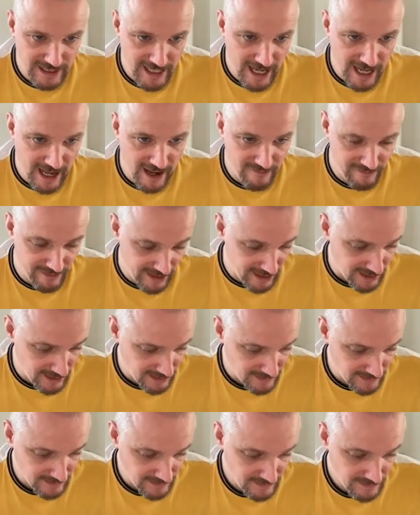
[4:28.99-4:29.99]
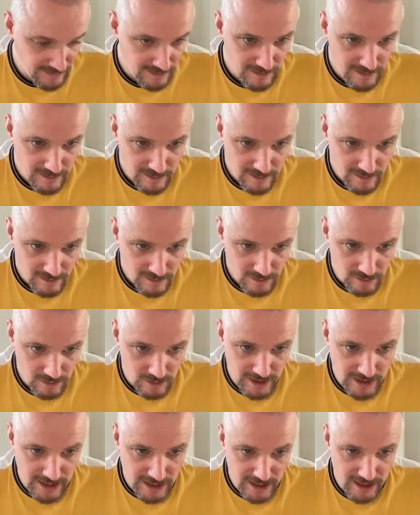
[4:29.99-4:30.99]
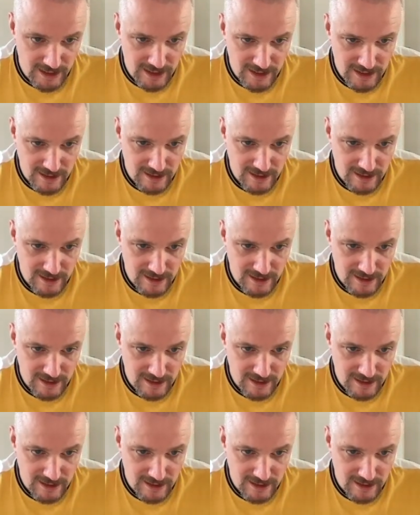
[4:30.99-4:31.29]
area, okay,